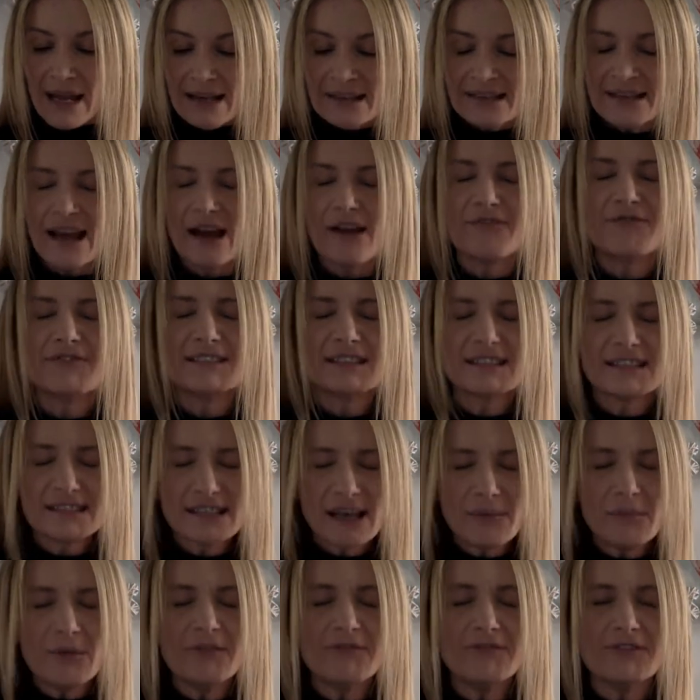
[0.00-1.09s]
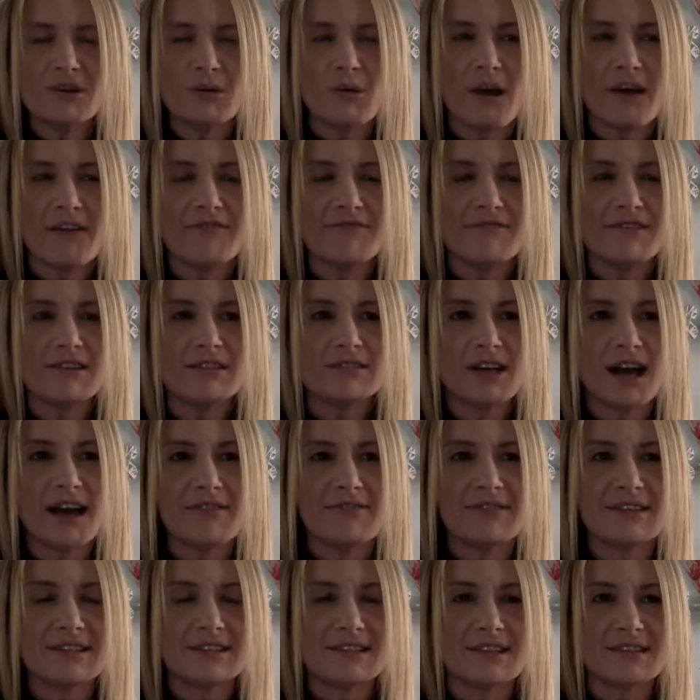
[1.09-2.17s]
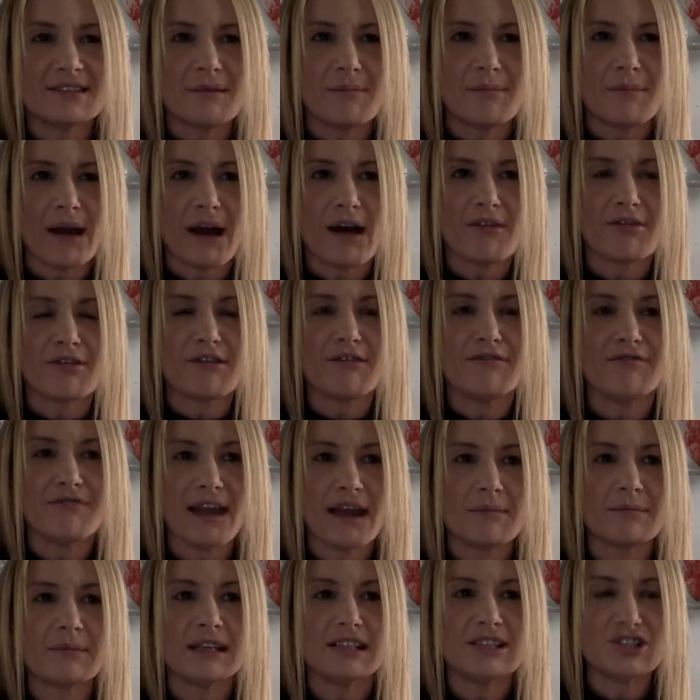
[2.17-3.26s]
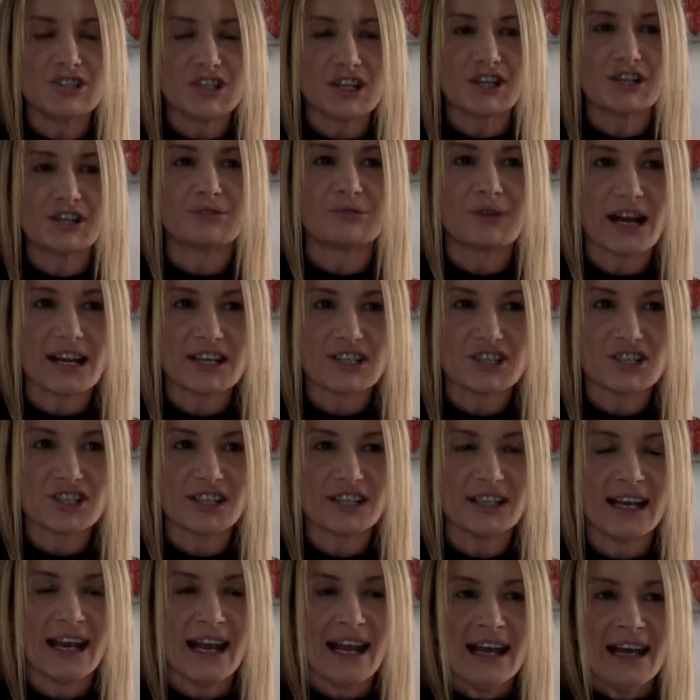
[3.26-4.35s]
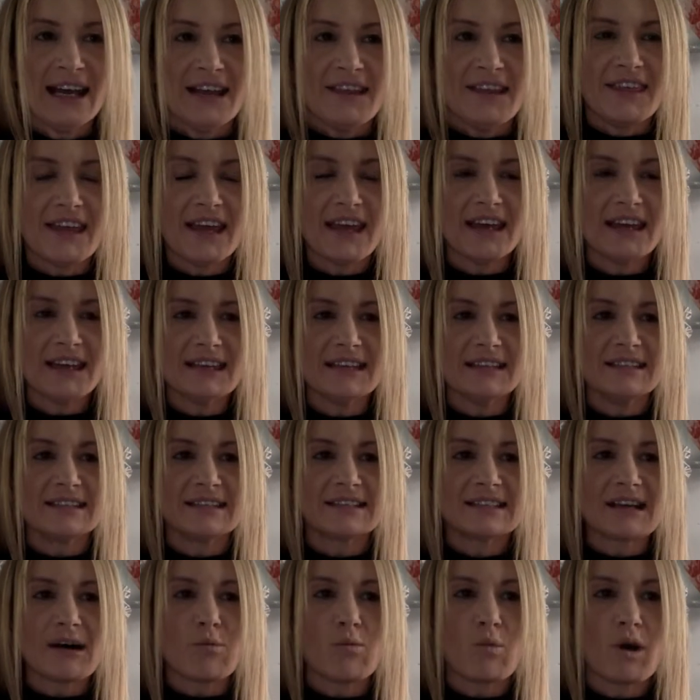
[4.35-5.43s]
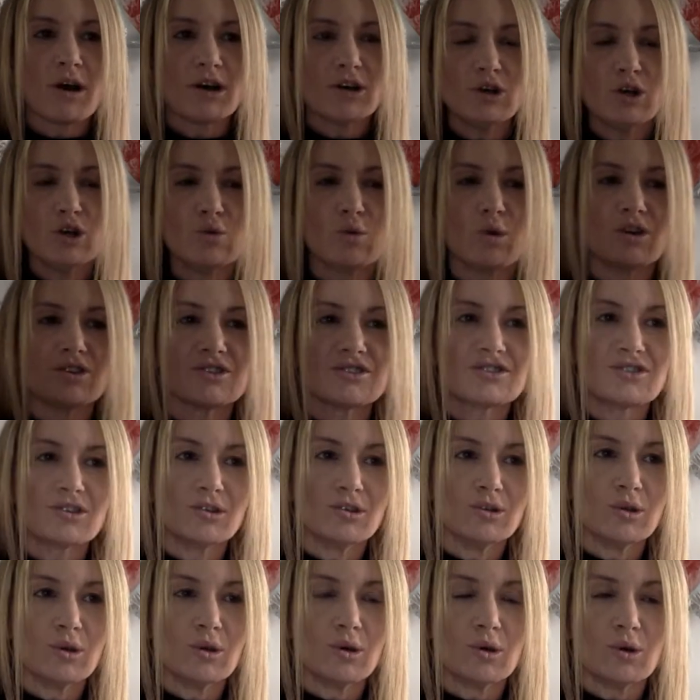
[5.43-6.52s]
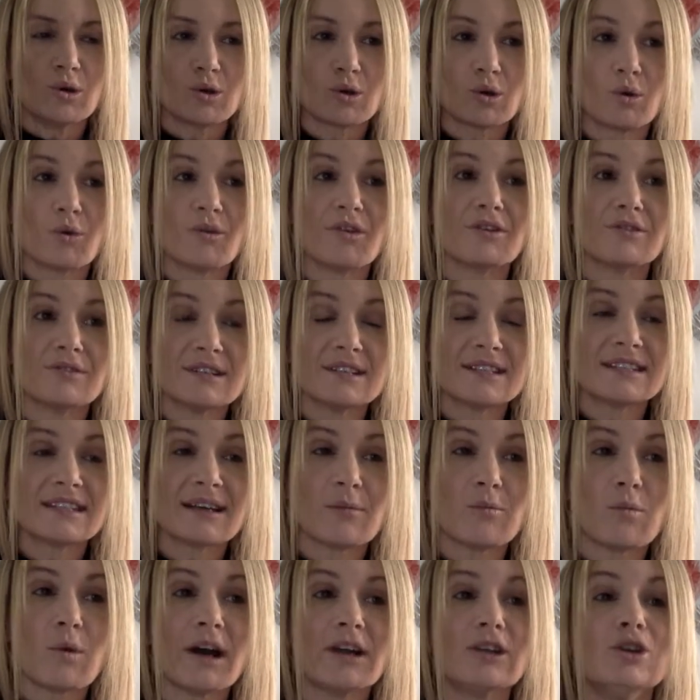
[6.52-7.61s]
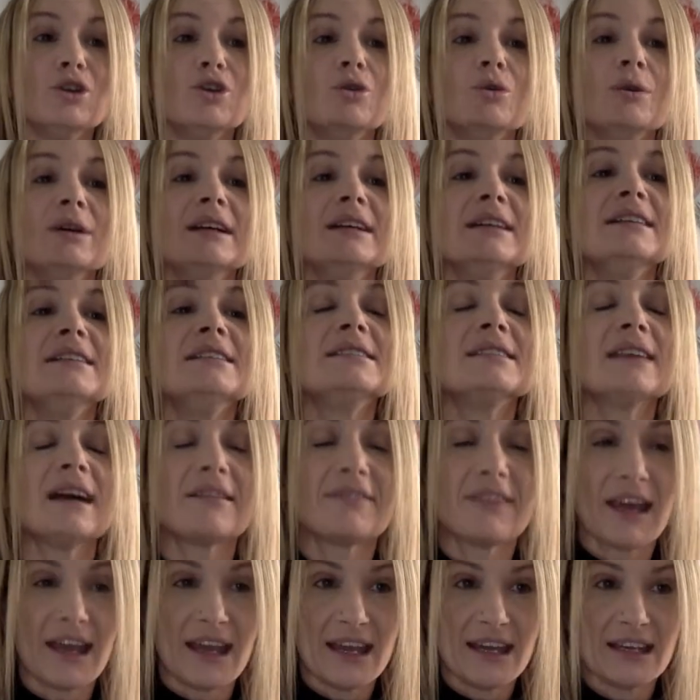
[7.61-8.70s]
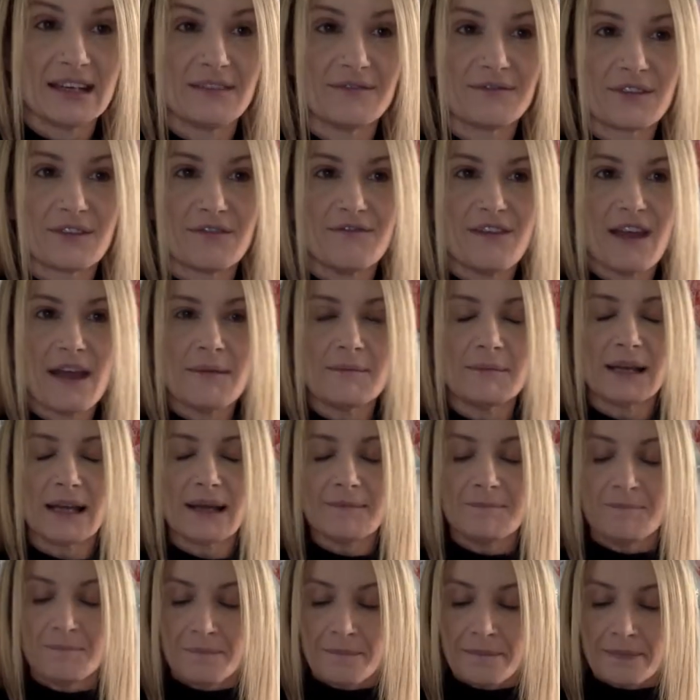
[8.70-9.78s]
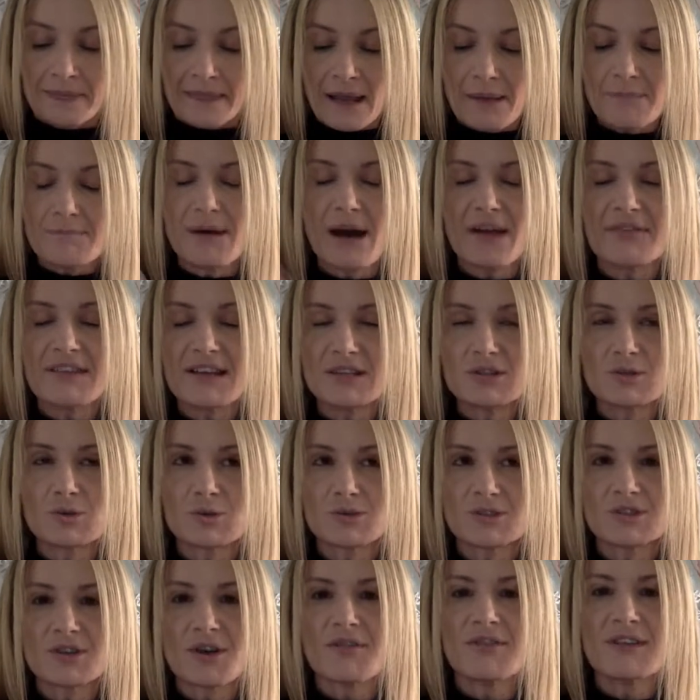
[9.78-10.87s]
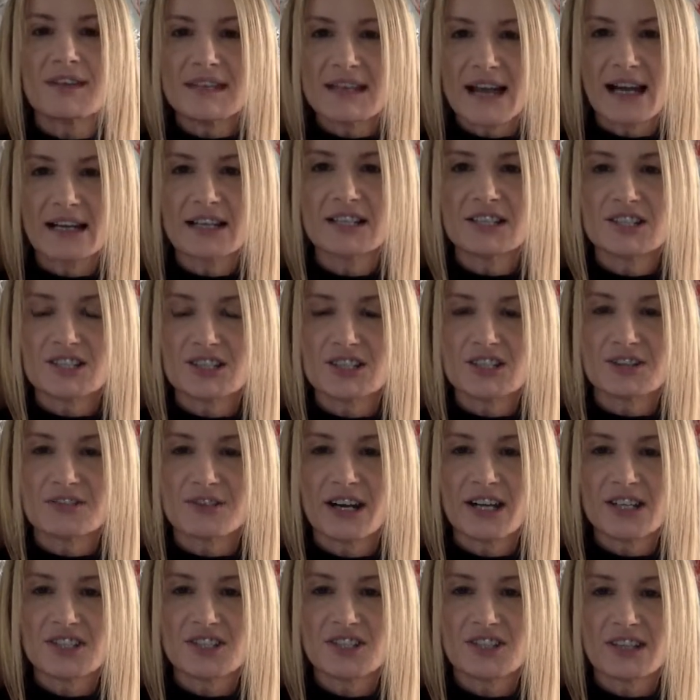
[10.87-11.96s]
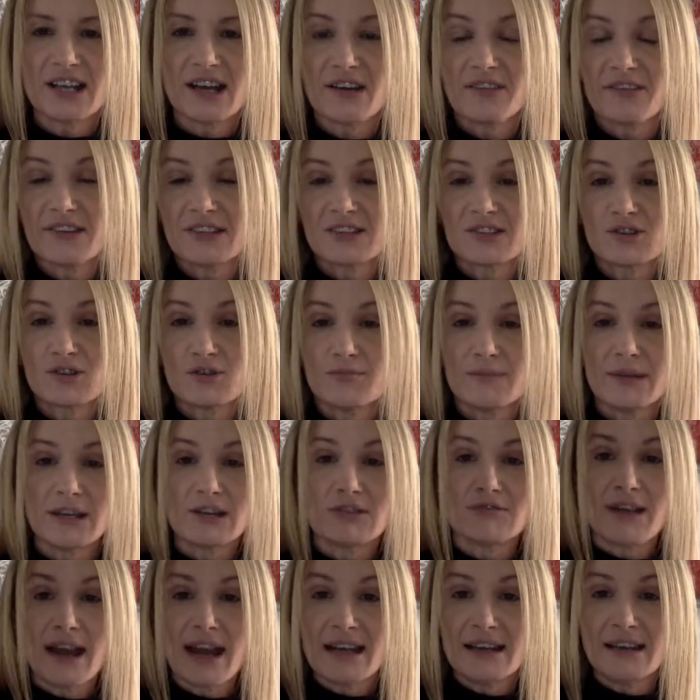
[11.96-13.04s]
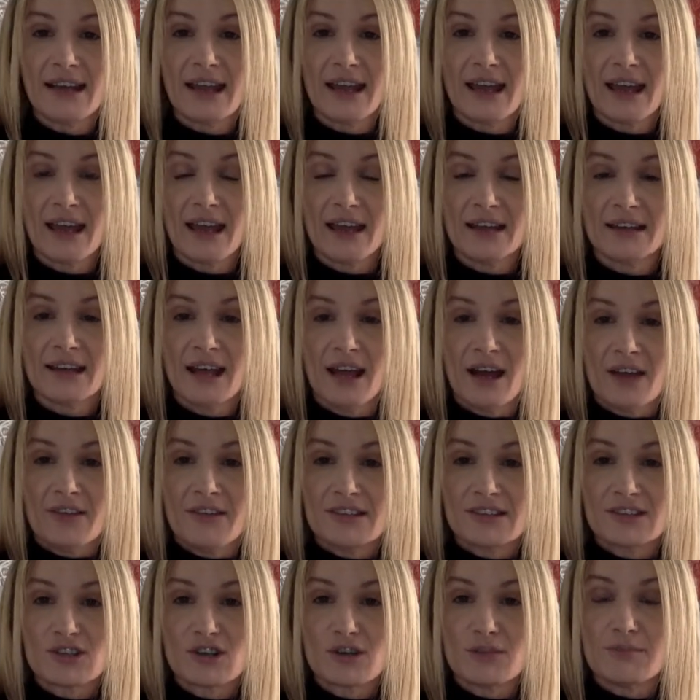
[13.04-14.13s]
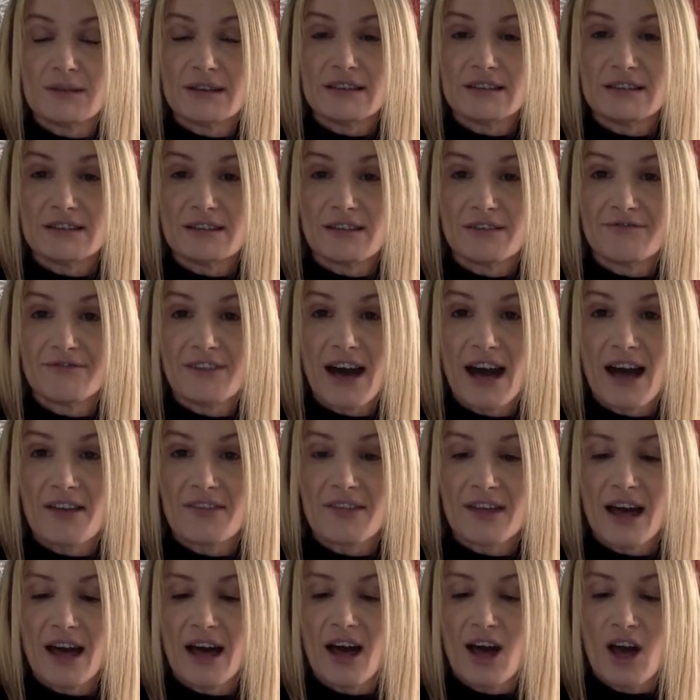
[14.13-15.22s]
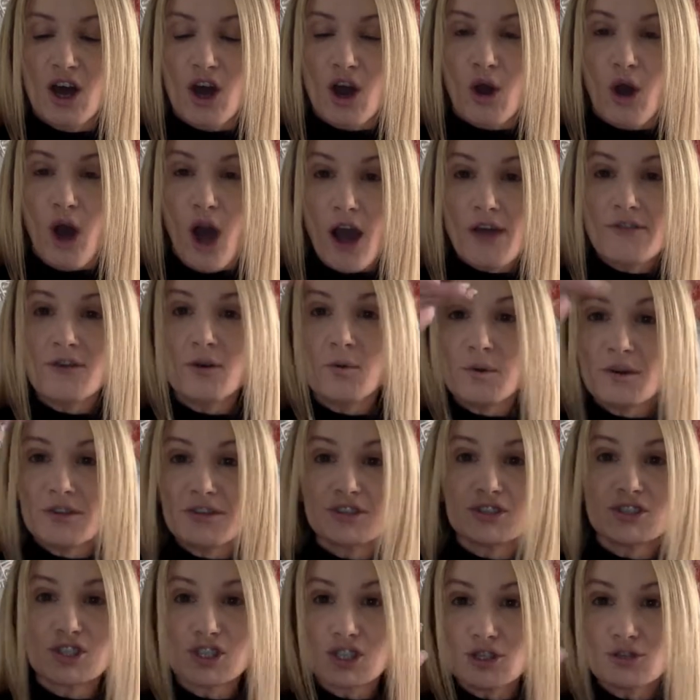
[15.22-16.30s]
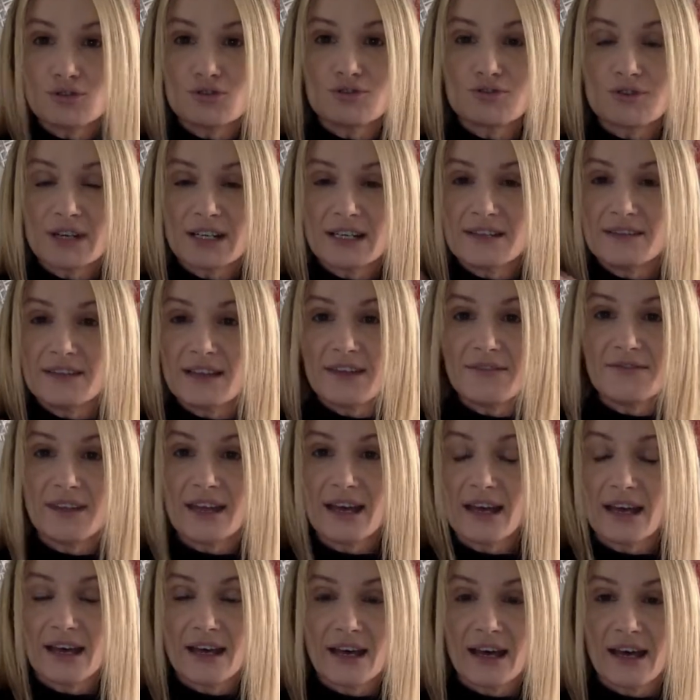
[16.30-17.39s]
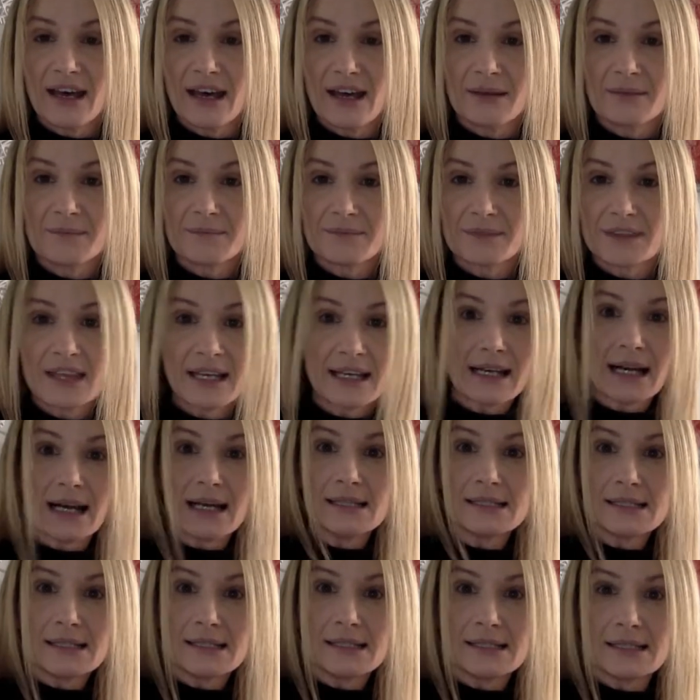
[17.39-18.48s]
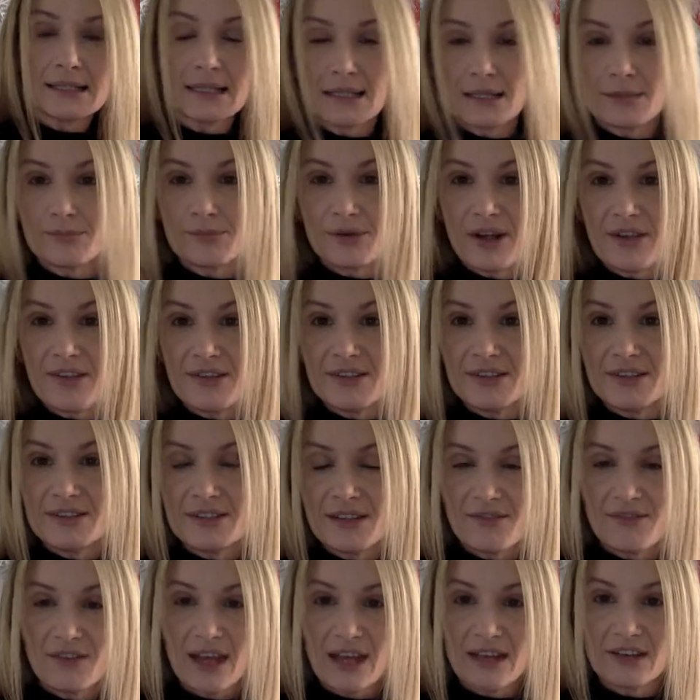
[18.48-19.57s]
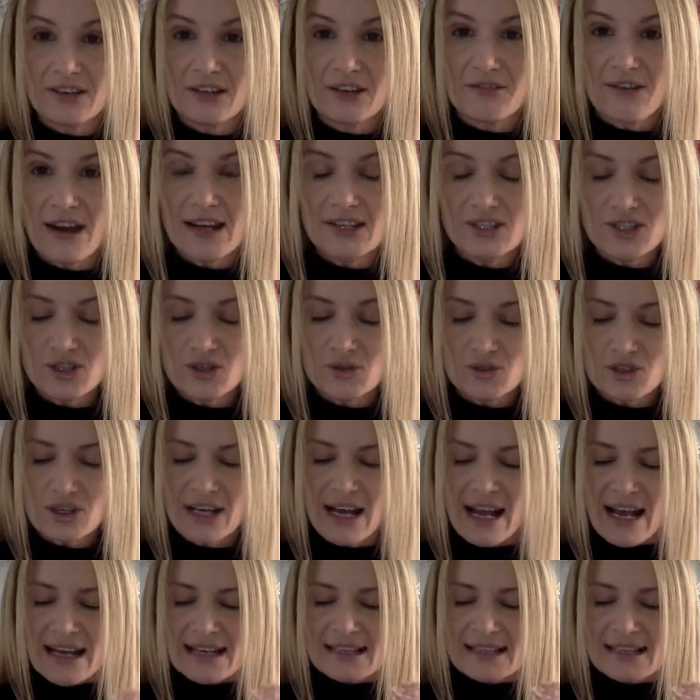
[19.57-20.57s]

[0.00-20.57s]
Now, for some of you, I feel like this is about the family generation. There is someone who wants to lord, or there is someone who is the head of the family, but there's also the younger generation. Now, this could be granddad, this could be the father, over with the children and then the um, the cousins and the brothers and the and the grandchildren.